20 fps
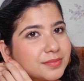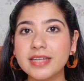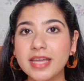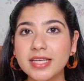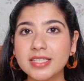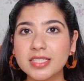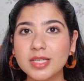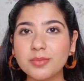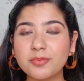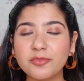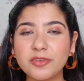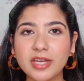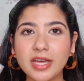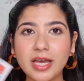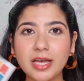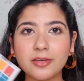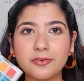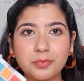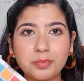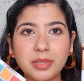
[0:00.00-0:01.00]
Next up, we
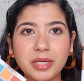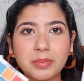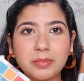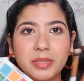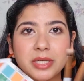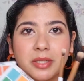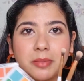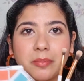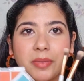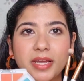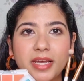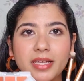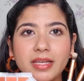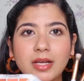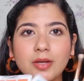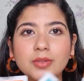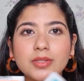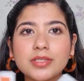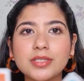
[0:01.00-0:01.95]
have Pigment Play. Now,